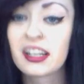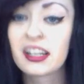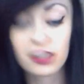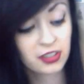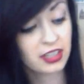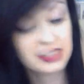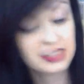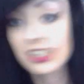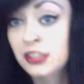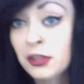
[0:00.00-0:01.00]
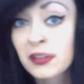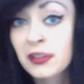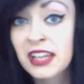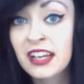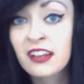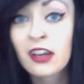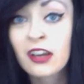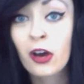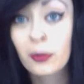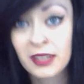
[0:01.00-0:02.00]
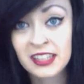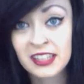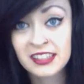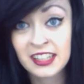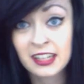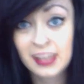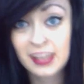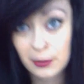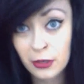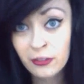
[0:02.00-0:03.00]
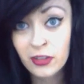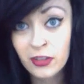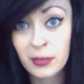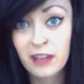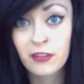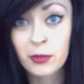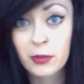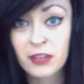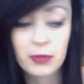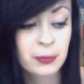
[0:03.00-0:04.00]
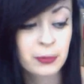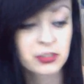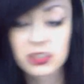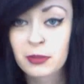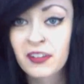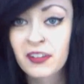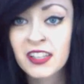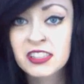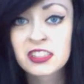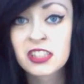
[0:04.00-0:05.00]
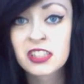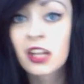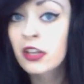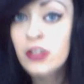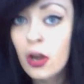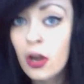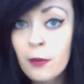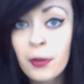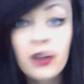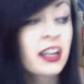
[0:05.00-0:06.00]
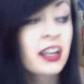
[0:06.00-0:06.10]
I got a tattoo on there, hoping that it would get me over my phobia of people touching my wrists. Nope.